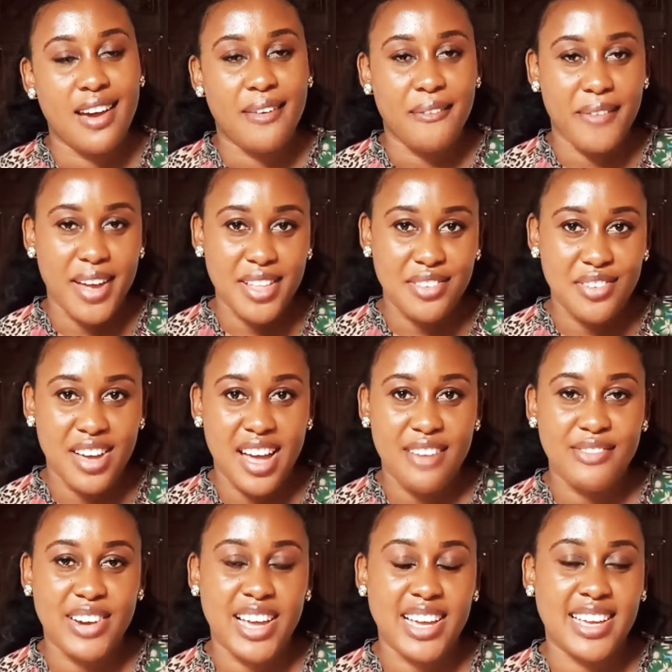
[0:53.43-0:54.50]
When you
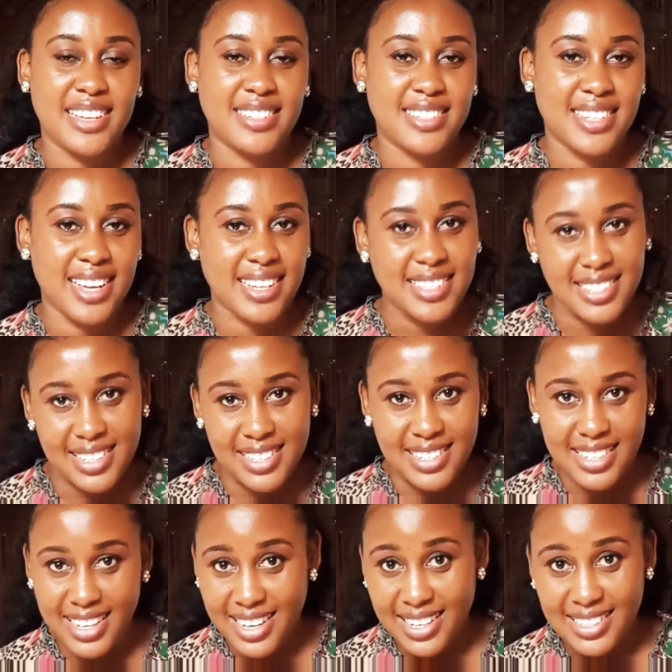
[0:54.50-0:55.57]
have like a sexy
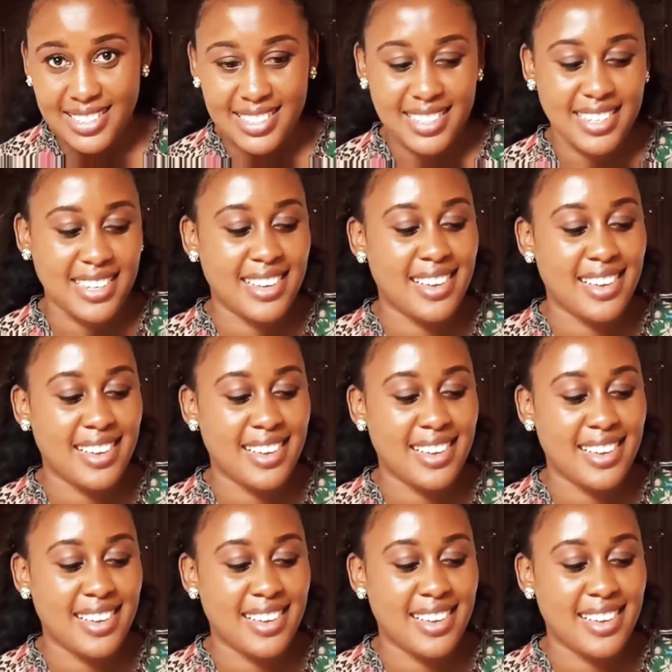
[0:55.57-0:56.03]
date,